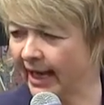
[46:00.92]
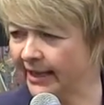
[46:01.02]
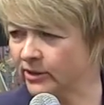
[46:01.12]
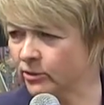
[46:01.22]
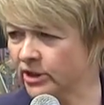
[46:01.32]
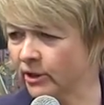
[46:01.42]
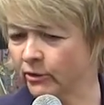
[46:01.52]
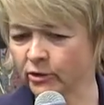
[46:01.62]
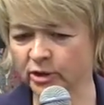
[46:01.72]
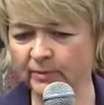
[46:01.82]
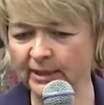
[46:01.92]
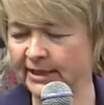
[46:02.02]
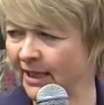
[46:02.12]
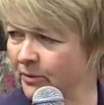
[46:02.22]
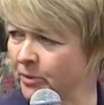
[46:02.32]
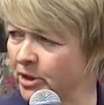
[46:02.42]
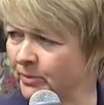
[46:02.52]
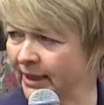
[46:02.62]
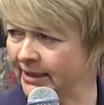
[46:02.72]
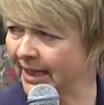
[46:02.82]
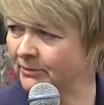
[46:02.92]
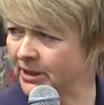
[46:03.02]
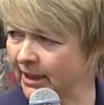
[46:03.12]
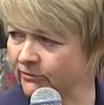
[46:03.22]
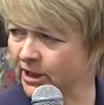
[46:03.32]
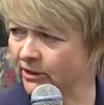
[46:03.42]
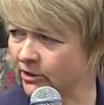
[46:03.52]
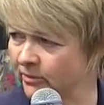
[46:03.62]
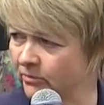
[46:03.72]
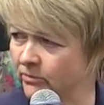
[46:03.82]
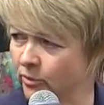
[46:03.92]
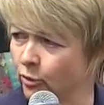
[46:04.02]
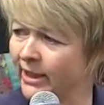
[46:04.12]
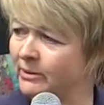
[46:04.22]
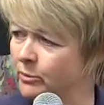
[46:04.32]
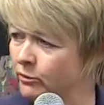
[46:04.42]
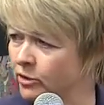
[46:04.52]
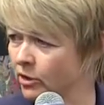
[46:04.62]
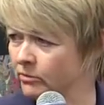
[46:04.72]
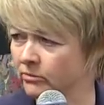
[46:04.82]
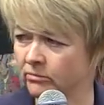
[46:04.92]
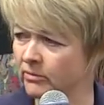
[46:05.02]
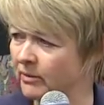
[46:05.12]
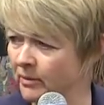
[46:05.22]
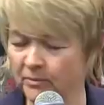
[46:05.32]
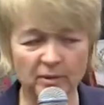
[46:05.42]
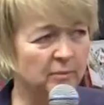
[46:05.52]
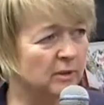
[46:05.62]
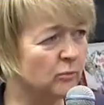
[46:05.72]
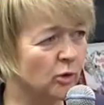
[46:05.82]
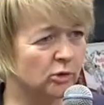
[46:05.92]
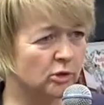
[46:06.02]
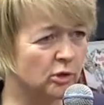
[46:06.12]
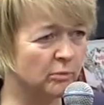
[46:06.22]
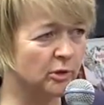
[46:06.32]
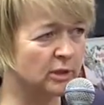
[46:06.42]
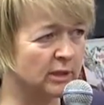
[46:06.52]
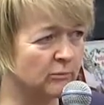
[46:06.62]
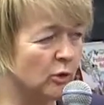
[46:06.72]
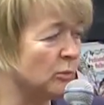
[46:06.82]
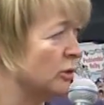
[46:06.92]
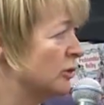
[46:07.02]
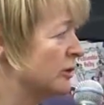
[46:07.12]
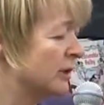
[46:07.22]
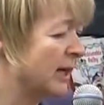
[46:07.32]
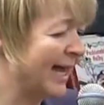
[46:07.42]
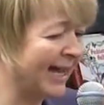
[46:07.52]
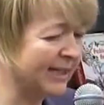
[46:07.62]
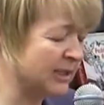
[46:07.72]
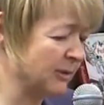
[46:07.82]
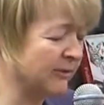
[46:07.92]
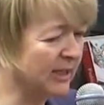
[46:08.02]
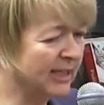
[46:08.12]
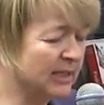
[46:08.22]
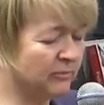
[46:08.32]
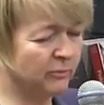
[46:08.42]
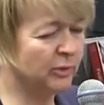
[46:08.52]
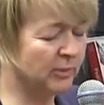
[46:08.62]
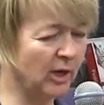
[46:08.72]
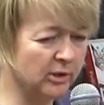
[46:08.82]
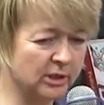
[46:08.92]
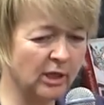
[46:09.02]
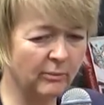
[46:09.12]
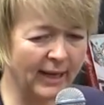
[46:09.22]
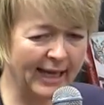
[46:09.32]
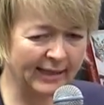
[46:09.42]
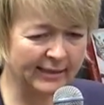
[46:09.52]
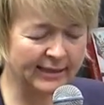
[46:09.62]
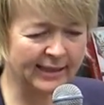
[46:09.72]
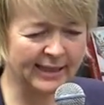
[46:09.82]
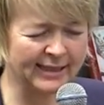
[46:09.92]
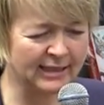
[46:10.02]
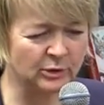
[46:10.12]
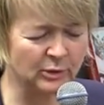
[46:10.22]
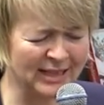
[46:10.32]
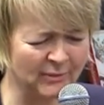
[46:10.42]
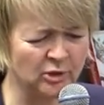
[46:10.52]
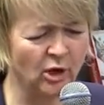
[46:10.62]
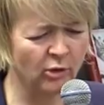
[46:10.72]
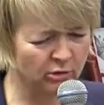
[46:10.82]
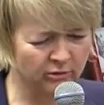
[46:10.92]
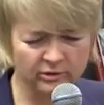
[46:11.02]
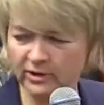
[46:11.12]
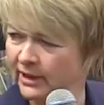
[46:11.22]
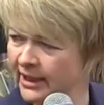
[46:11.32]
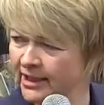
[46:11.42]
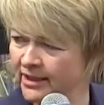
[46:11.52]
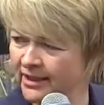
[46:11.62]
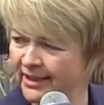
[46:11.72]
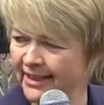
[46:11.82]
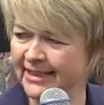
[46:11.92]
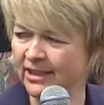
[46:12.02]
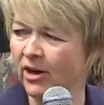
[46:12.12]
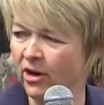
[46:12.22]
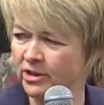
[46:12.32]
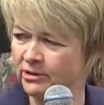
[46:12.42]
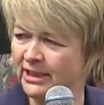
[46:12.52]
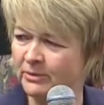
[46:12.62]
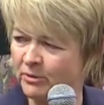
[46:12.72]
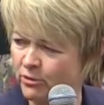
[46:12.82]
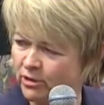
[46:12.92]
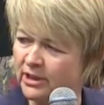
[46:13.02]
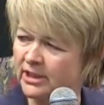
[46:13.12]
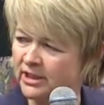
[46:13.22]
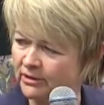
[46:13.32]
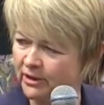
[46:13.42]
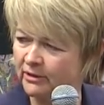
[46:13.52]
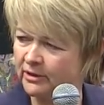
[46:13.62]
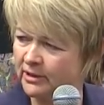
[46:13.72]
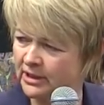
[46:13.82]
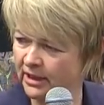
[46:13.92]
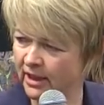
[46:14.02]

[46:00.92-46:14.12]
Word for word: and also, of course, by the time a book's being adapted, I've generally already moved on, maybe, maybe one or two books or more ahead. So I would be hard to go back, I think. And I think to adapt your own novel, it's hard. You need to be ruthless. You know, you need to